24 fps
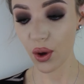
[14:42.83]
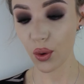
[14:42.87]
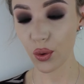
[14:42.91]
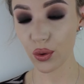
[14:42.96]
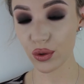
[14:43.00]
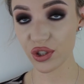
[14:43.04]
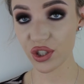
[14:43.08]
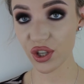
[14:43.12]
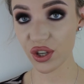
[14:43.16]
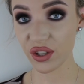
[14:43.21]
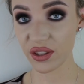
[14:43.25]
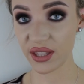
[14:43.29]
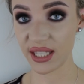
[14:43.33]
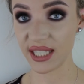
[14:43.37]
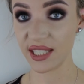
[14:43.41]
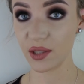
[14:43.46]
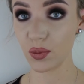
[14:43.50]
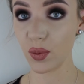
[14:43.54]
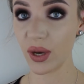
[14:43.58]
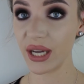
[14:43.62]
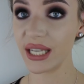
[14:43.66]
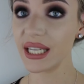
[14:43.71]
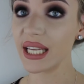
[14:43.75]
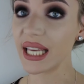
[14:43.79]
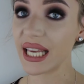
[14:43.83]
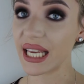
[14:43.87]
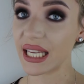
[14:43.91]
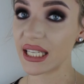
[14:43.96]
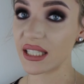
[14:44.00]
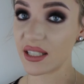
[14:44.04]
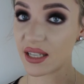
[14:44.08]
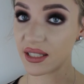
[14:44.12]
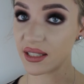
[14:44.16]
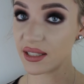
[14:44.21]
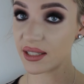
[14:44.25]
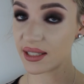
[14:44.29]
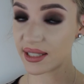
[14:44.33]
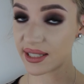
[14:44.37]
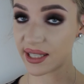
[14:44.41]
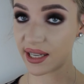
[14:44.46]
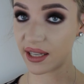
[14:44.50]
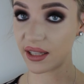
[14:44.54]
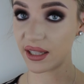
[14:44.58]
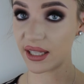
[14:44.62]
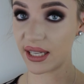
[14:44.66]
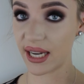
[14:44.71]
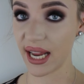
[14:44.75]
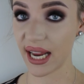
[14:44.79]
Also, this one, it doesn't
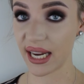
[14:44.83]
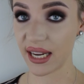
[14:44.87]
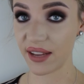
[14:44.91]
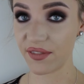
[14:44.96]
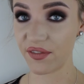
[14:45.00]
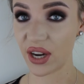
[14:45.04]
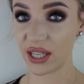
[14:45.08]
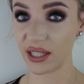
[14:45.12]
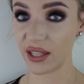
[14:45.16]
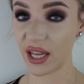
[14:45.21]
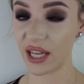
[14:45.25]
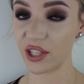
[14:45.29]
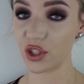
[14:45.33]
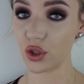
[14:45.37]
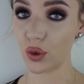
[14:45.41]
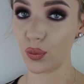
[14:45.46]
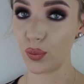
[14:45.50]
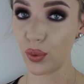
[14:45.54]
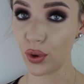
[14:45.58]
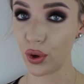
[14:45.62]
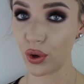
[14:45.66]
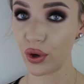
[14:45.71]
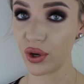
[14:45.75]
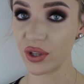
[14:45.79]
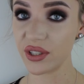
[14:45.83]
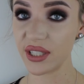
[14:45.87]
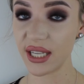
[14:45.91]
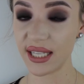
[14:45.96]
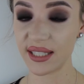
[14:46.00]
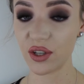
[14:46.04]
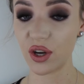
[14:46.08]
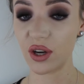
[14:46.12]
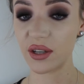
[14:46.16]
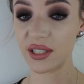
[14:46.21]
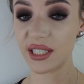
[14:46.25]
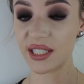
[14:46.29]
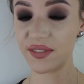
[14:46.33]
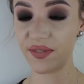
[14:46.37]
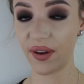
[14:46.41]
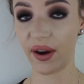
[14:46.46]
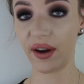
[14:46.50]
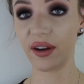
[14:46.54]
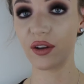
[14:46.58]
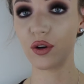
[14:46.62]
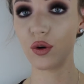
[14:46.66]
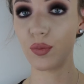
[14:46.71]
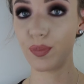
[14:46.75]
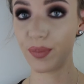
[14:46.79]
settle in any fine lines or pores. It's got
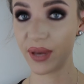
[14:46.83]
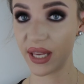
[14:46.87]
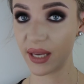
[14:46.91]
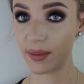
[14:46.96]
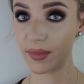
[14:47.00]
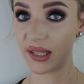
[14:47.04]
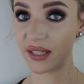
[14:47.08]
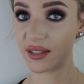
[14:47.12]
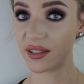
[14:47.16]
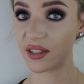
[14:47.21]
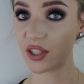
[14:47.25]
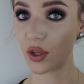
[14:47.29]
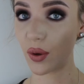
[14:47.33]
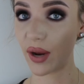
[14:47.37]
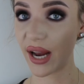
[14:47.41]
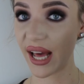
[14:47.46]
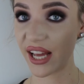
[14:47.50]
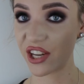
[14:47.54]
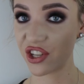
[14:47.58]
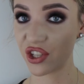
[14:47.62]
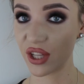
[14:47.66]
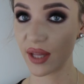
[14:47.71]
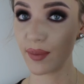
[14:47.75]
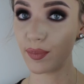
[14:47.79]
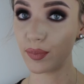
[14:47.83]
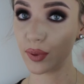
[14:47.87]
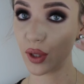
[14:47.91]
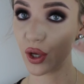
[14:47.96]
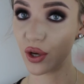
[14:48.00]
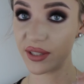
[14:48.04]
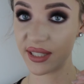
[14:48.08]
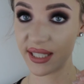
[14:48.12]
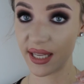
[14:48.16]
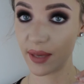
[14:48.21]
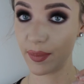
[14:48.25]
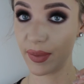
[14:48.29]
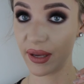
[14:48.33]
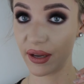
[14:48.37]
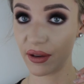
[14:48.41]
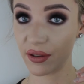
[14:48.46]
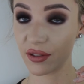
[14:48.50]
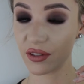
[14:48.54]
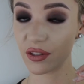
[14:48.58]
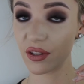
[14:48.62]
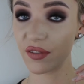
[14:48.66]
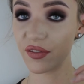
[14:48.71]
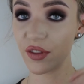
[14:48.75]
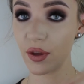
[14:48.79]
spherical pigments, so it actually blurs the
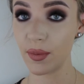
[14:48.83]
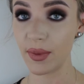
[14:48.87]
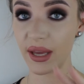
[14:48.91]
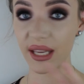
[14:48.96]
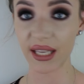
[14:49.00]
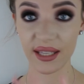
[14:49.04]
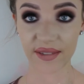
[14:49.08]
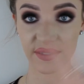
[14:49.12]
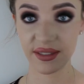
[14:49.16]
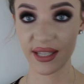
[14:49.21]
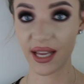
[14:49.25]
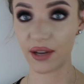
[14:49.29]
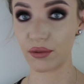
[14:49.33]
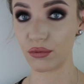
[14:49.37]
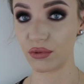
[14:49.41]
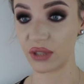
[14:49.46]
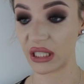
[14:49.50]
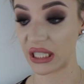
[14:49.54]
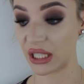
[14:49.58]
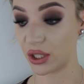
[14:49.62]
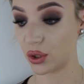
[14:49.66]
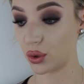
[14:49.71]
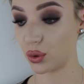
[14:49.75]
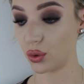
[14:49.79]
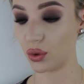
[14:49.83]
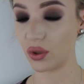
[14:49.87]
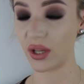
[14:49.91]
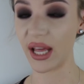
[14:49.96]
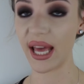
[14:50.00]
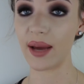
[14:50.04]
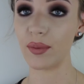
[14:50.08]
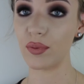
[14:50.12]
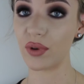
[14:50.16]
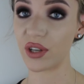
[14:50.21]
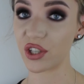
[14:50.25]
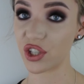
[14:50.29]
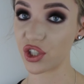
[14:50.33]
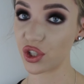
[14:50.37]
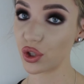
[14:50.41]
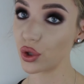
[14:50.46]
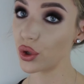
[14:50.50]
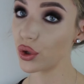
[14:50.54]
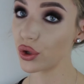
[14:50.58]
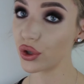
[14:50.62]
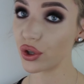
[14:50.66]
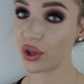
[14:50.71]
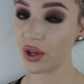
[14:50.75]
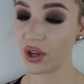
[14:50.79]
appearance of them and gives that really cool airbrush
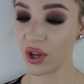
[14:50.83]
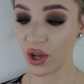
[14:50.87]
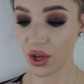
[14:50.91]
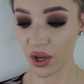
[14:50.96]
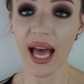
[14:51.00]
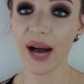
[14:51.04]
look.